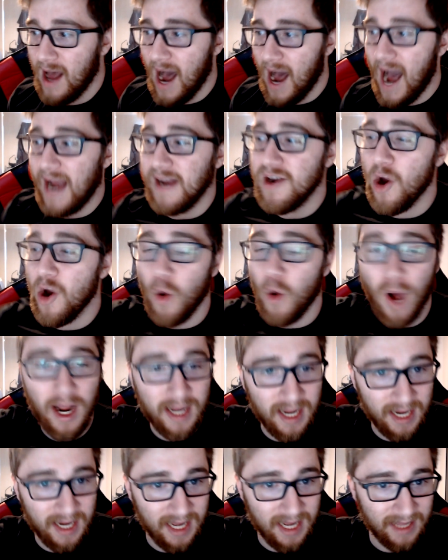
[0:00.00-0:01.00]
I know I
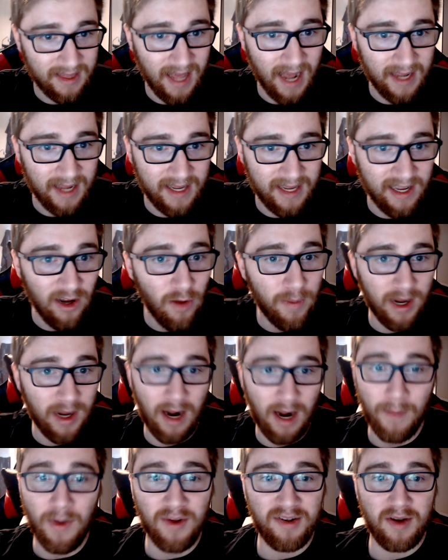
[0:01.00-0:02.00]
can get that kill, but
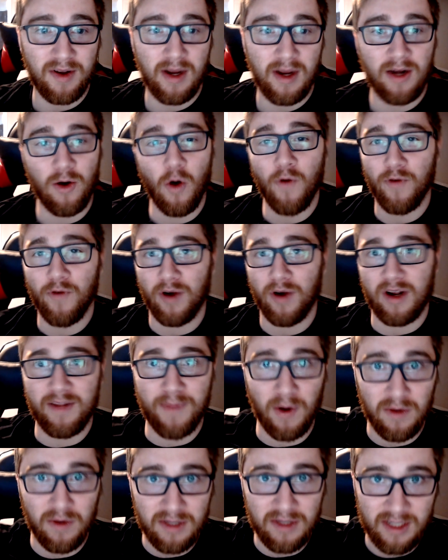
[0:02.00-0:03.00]
I'm also going to
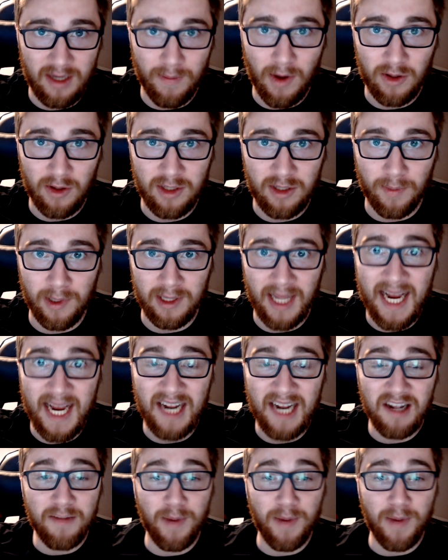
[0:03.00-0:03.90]
overexpose to multiple lanes.